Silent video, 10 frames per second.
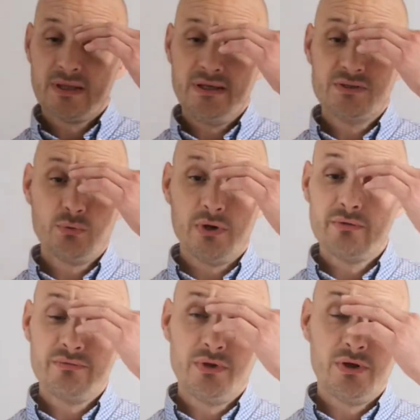It's one
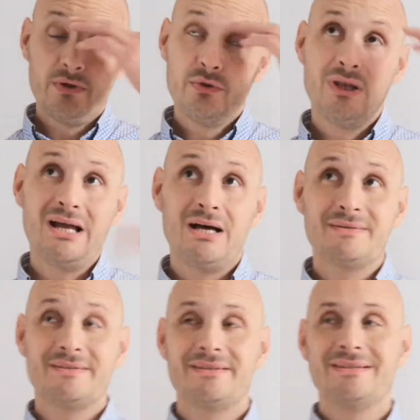of the
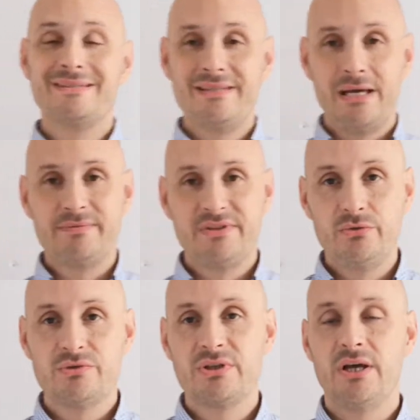last steps in
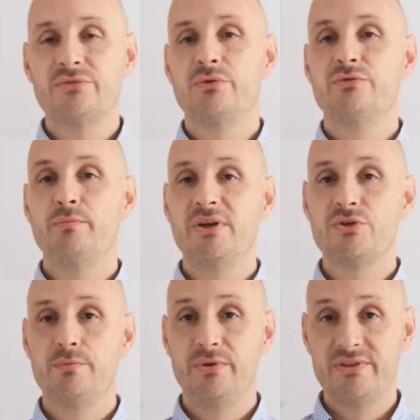used class
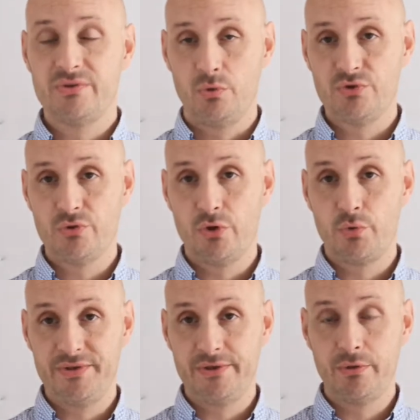transformation, but it's also a
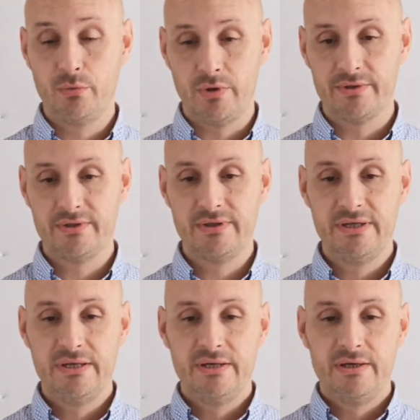critical one.
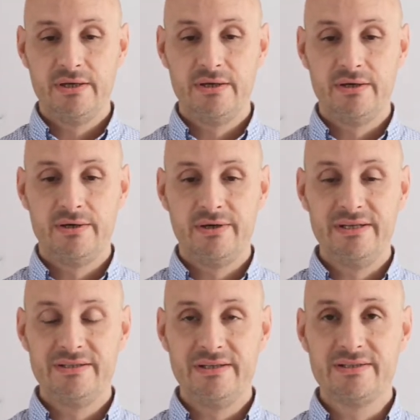
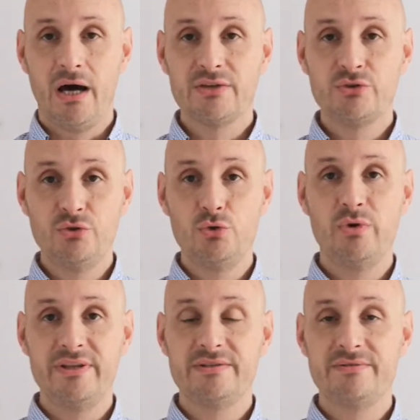It's hard to do
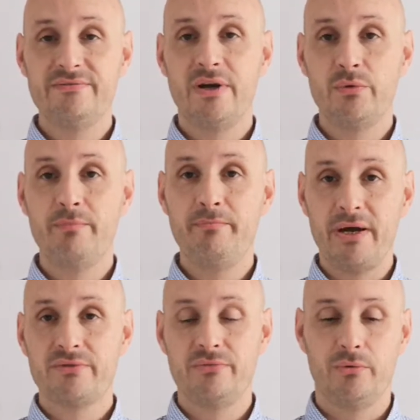and it's very
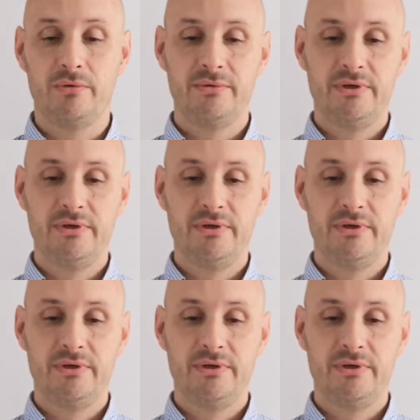impactful.